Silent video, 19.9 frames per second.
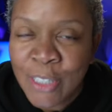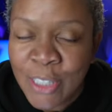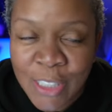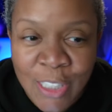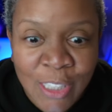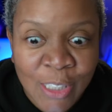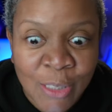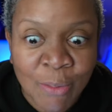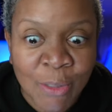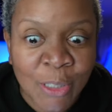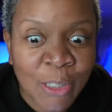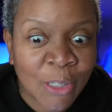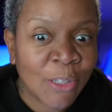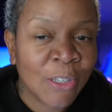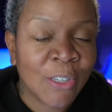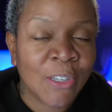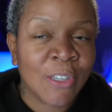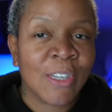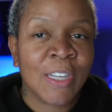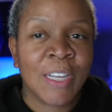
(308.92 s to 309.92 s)
that's where your
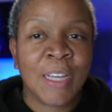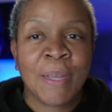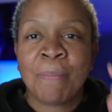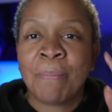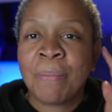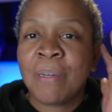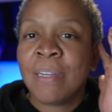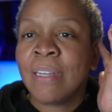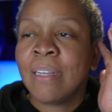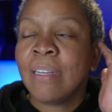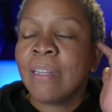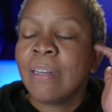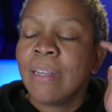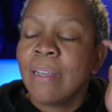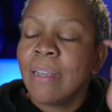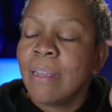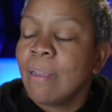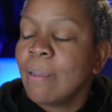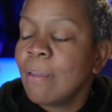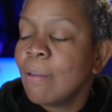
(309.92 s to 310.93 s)
girl at. But
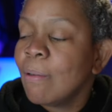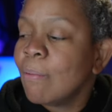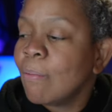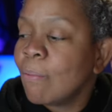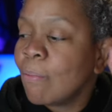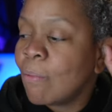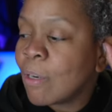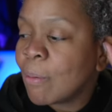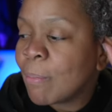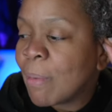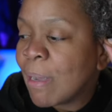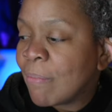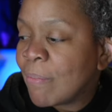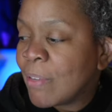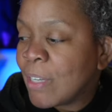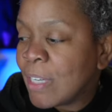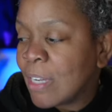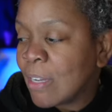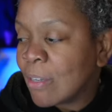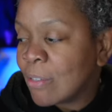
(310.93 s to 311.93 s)
one of my
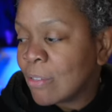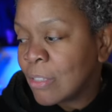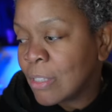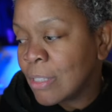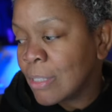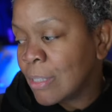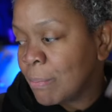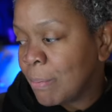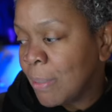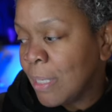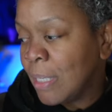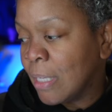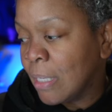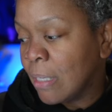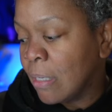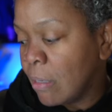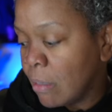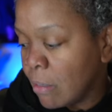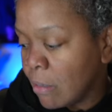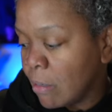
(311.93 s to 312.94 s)
videos is picking
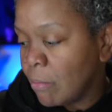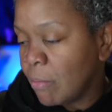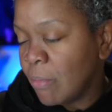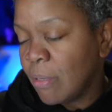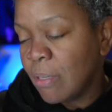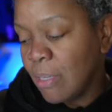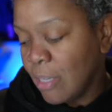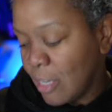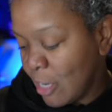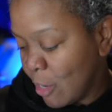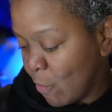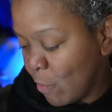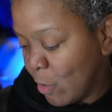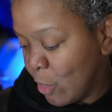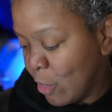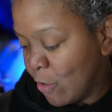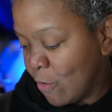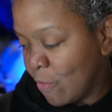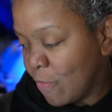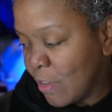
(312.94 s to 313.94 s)
up, and when
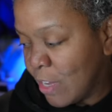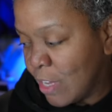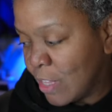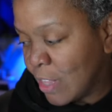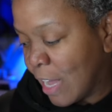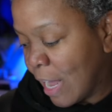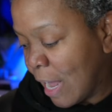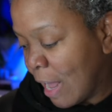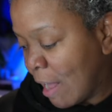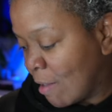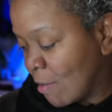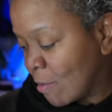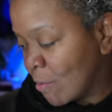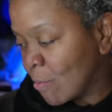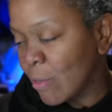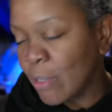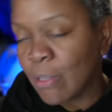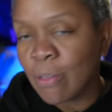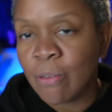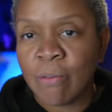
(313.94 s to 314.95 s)
you feed the
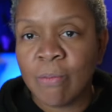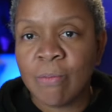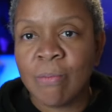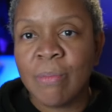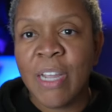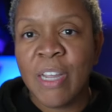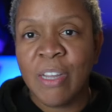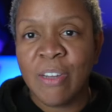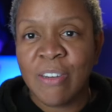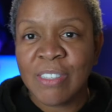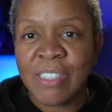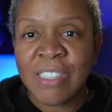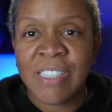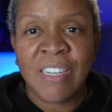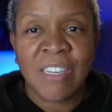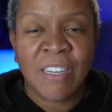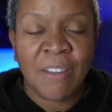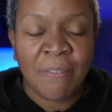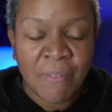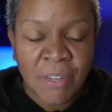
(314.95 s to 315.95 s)
algorithm and you're
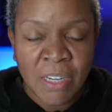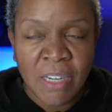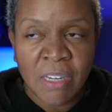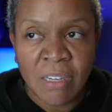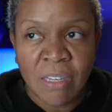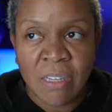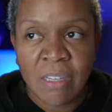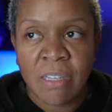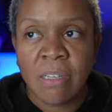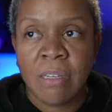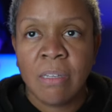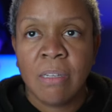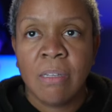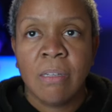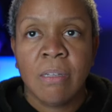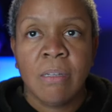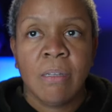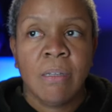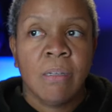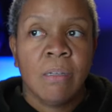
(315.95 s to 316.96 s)
steady feeding it,
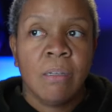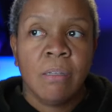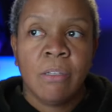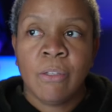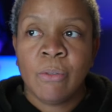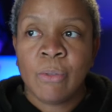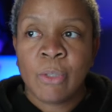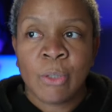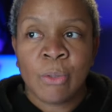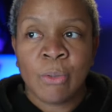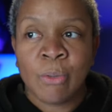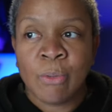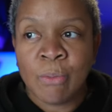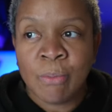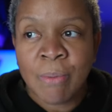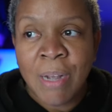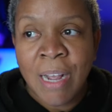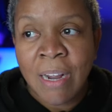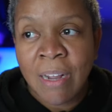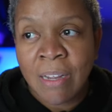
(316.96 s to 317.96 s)
YouTube,
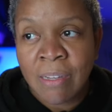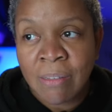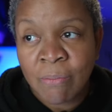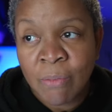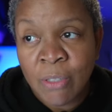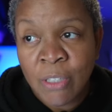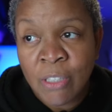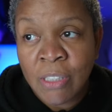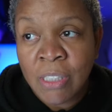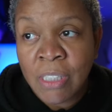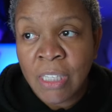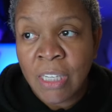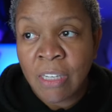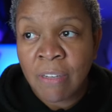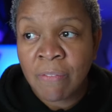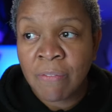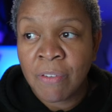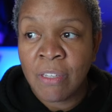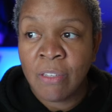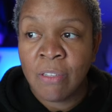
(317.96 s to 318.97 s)
when you
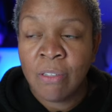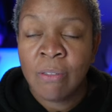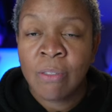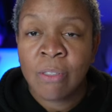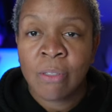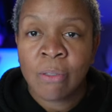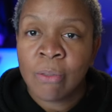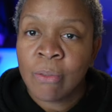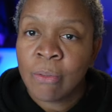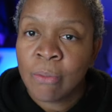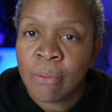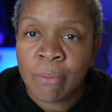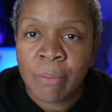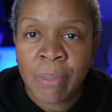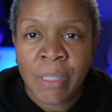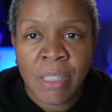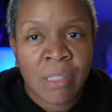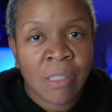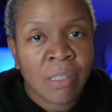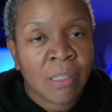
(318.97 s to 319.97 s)
steady feeding YouTube,
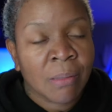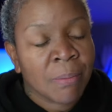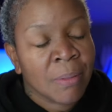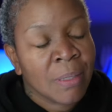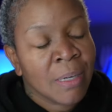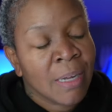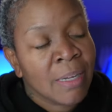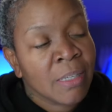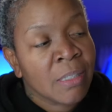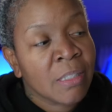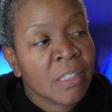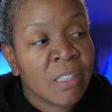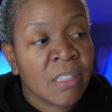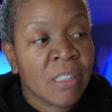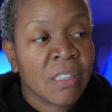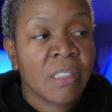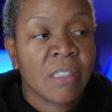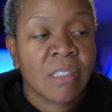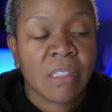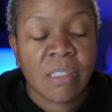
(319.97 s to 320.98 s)
it just be like,
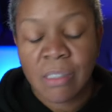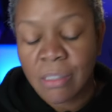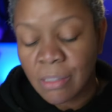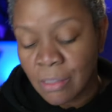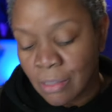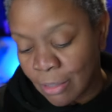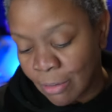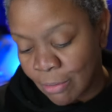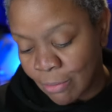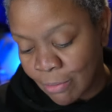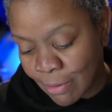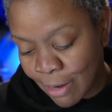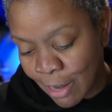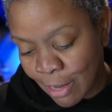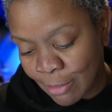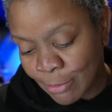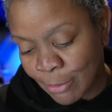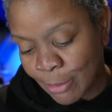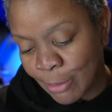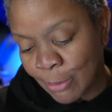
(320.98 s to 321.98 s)
shh. So, I
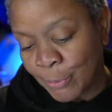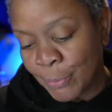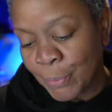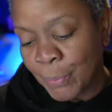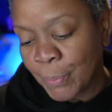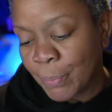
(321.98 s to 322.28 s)
don't know.